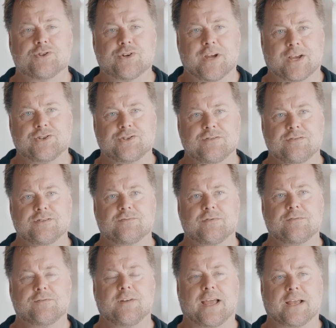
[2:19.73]
attractions
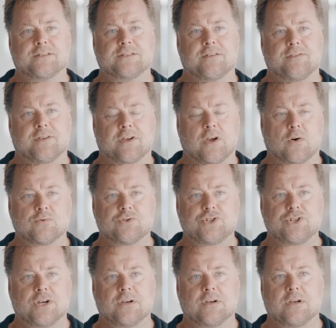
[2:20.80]
reflect the
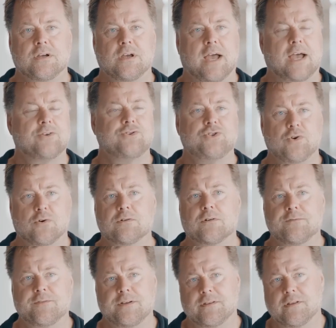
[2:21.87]
culture and
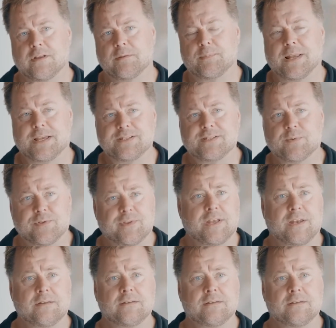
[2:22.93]
geography that they're placed within.